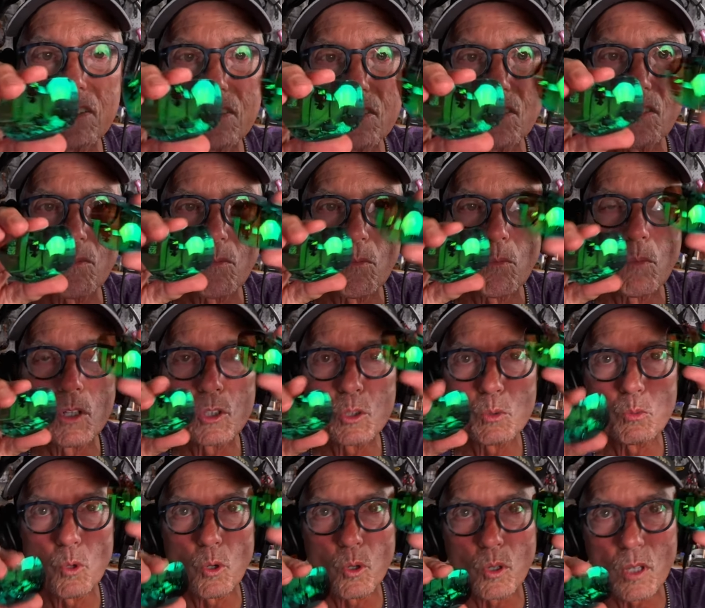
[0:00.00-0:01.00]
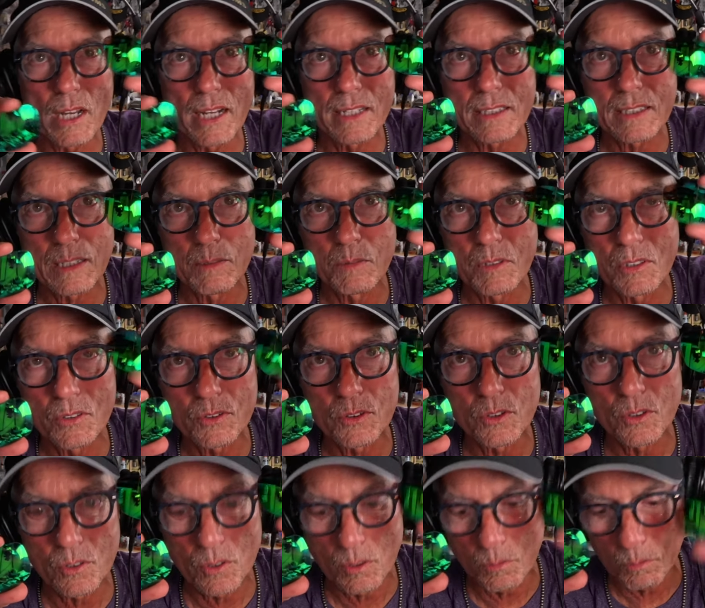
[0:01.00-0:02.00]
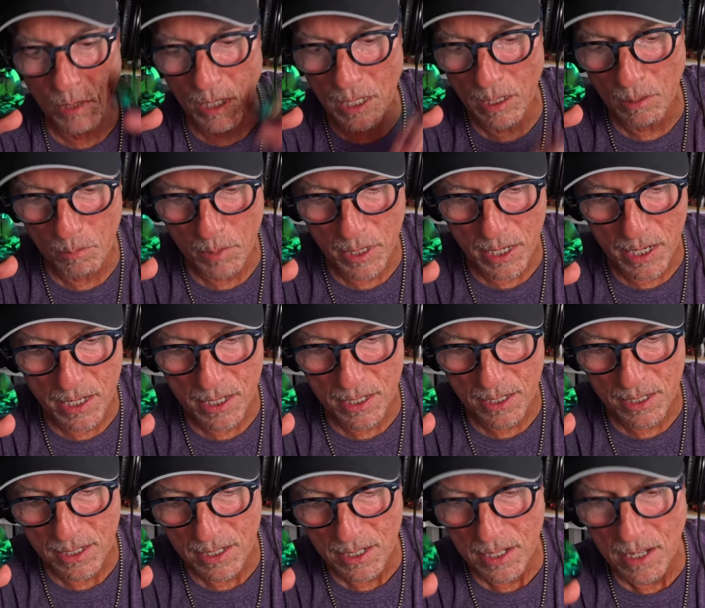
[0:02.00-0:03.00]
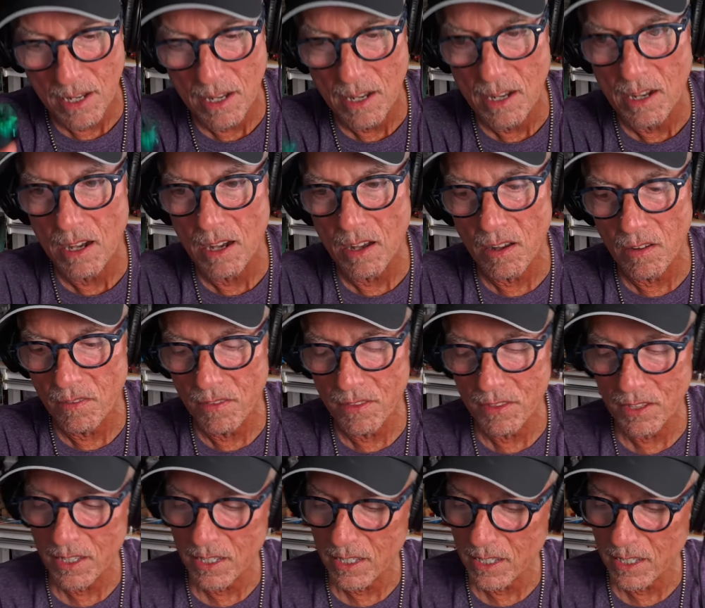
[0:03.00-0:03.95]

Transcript: Much more light coming through the brown base of the